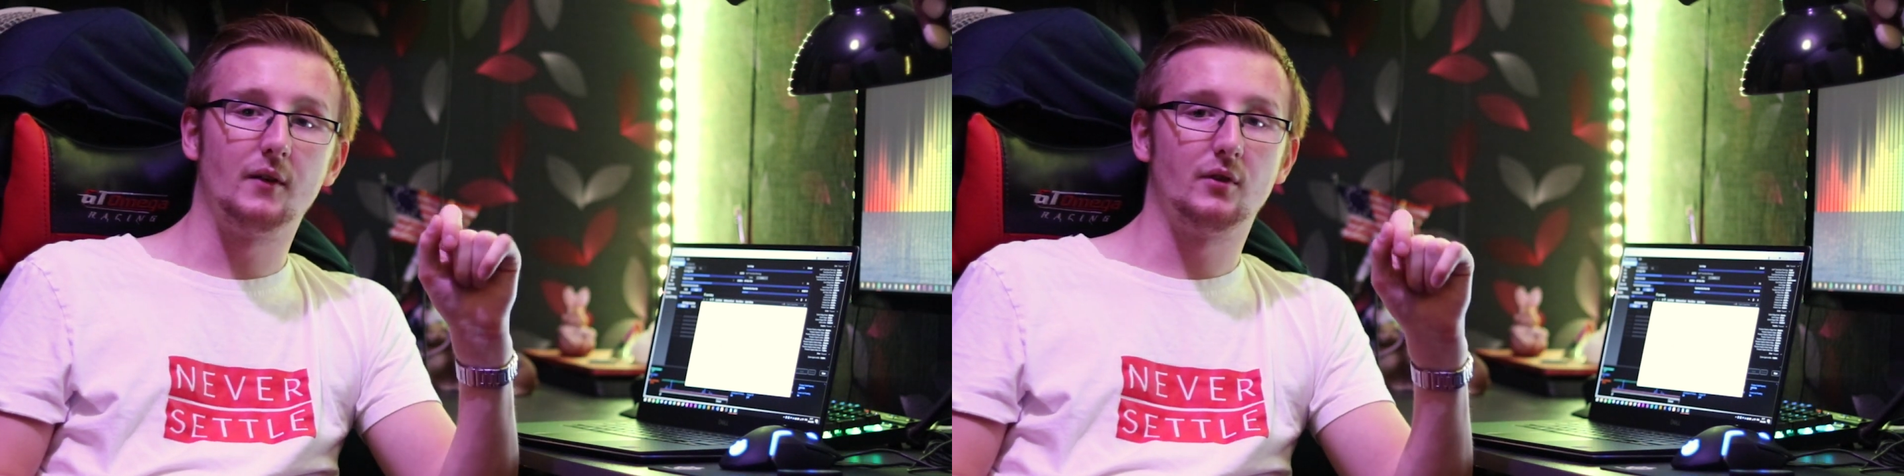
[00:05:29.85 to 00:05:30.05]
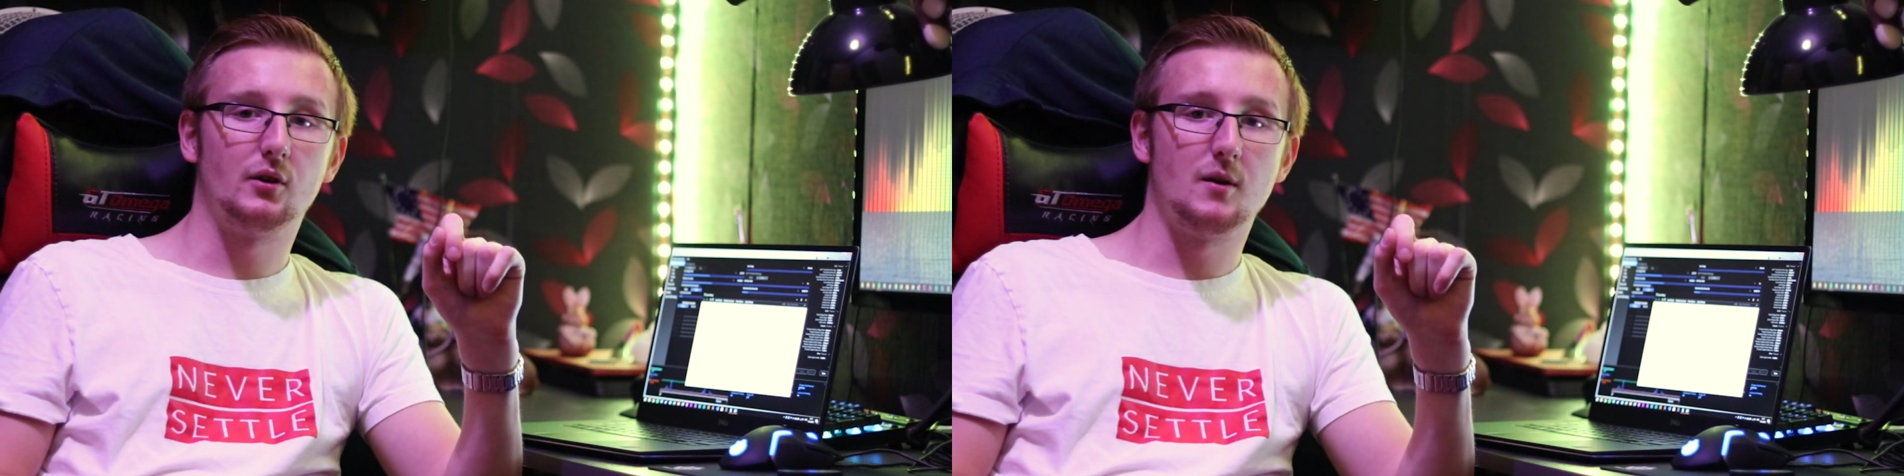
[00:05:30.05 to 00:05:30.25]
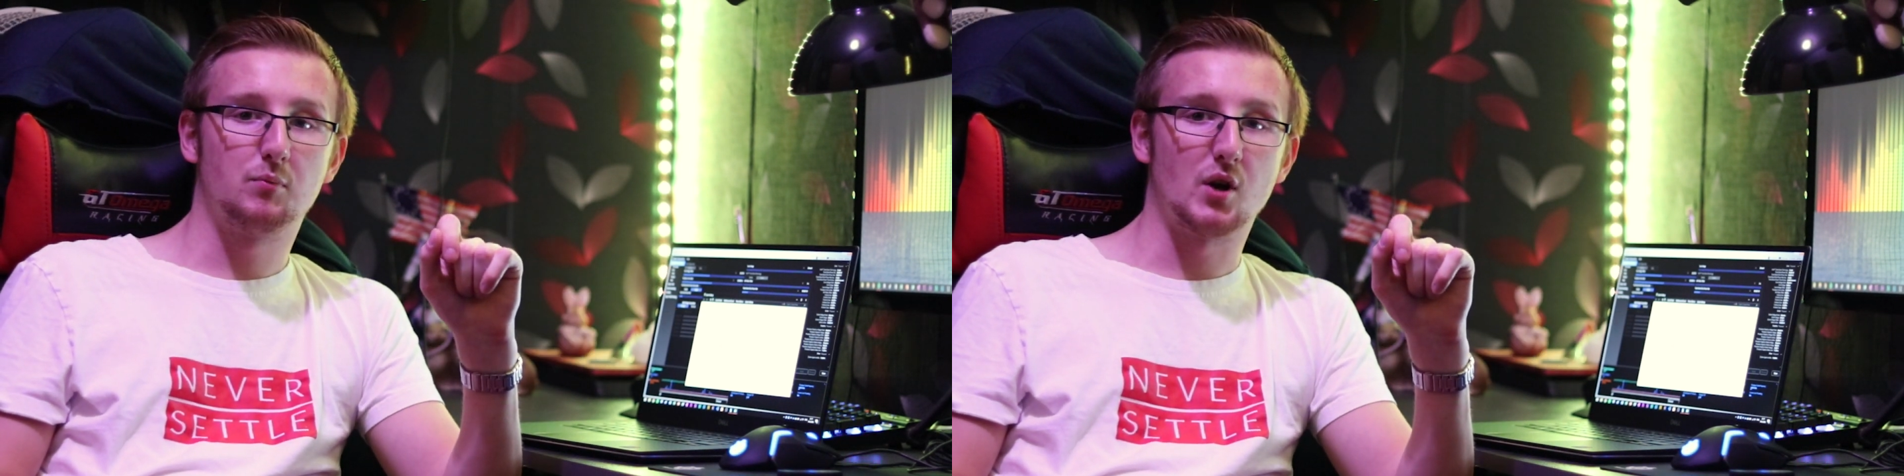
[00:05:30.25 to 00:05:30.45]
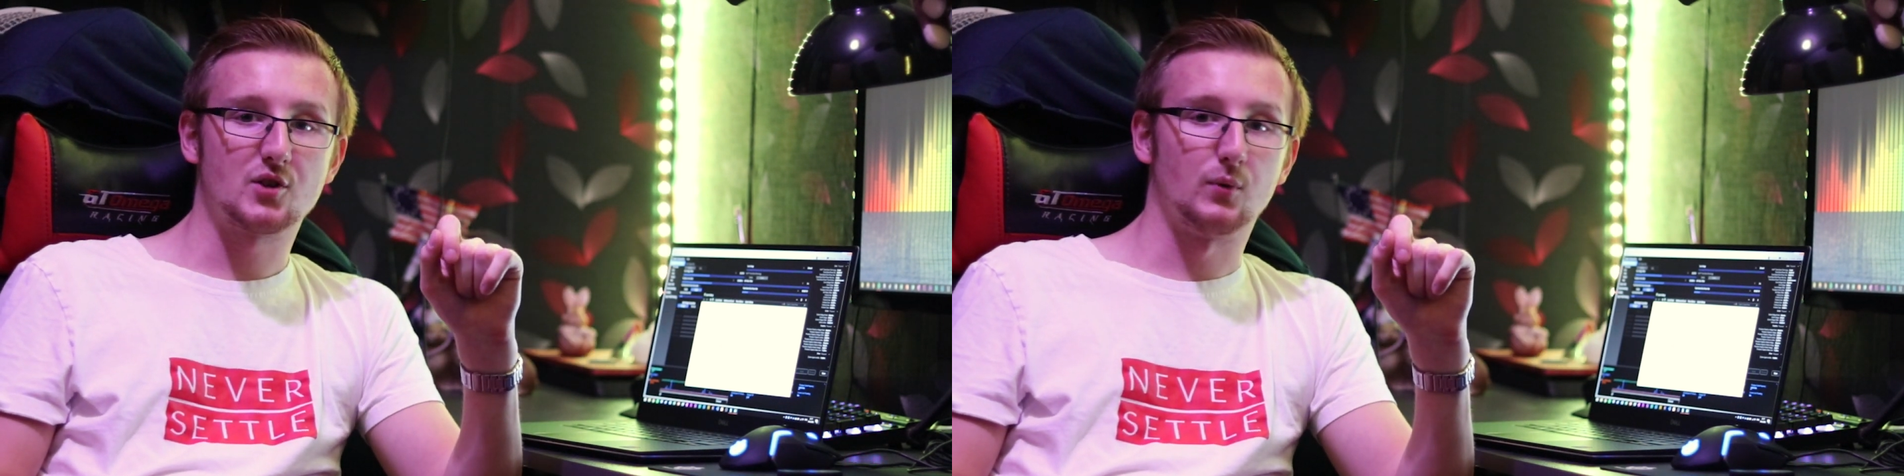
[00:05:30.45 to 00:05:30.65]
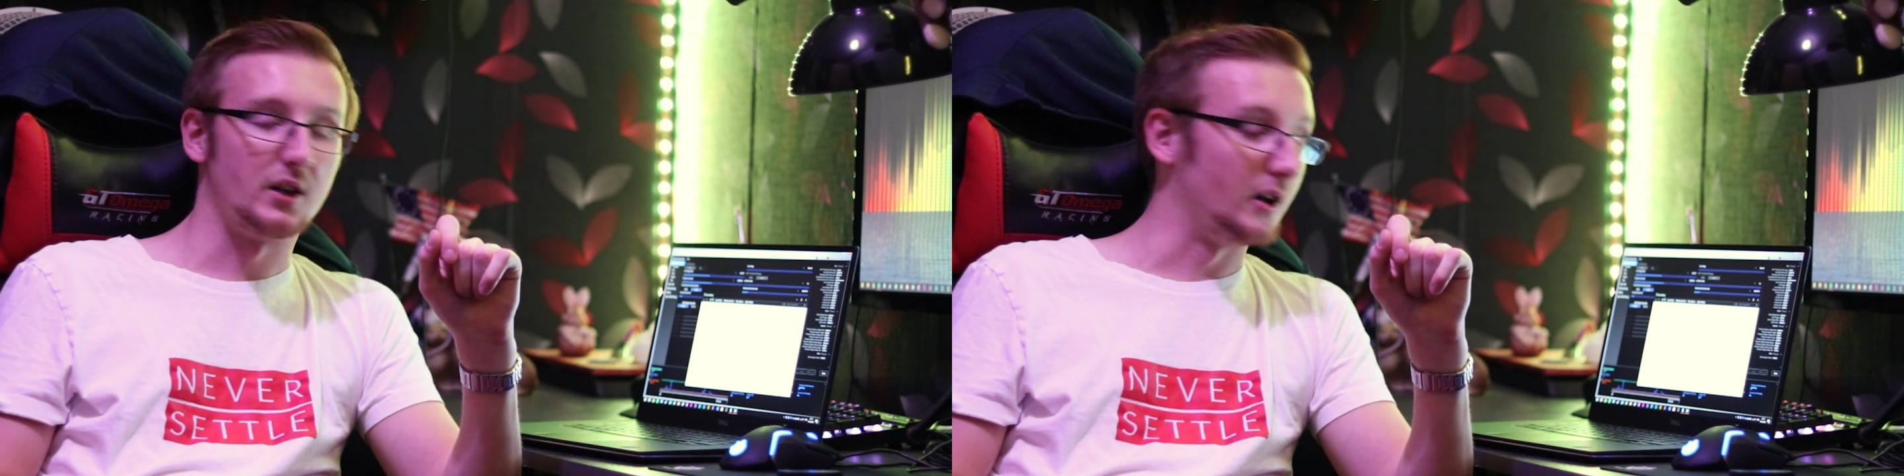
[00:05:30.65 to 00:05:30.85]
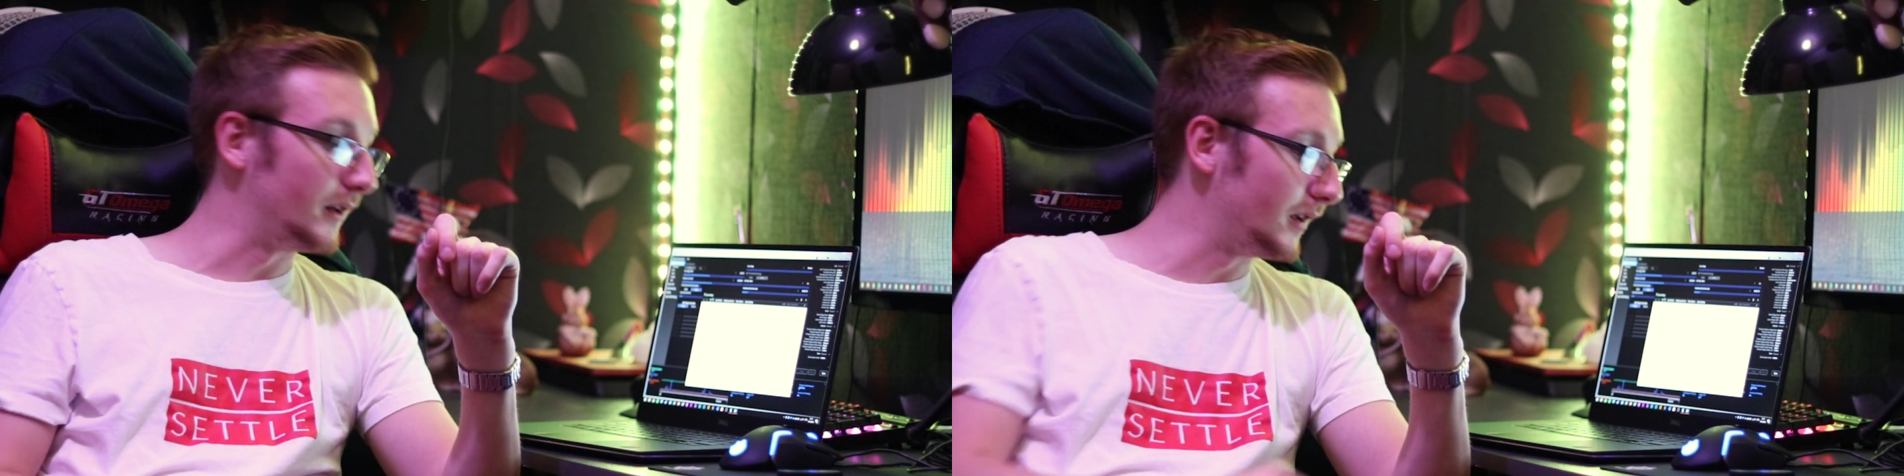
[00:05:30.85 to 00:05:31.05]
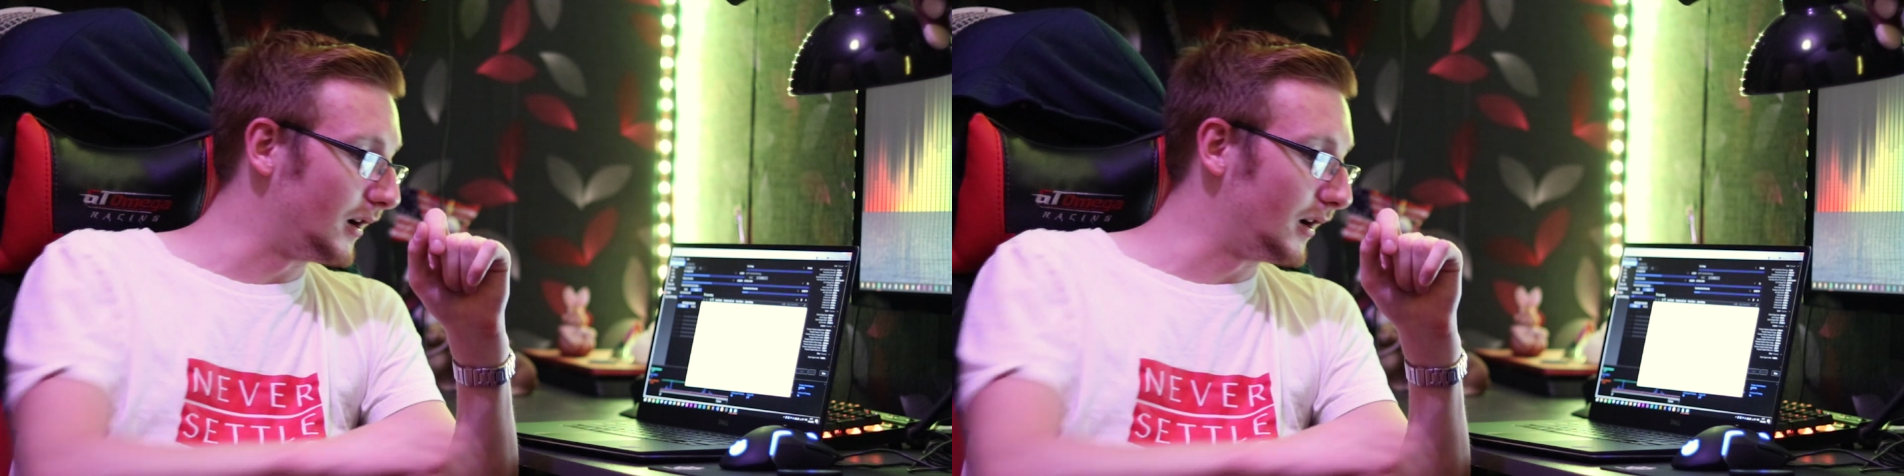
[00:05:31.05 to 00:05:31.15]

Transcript: I'm very impressed with it,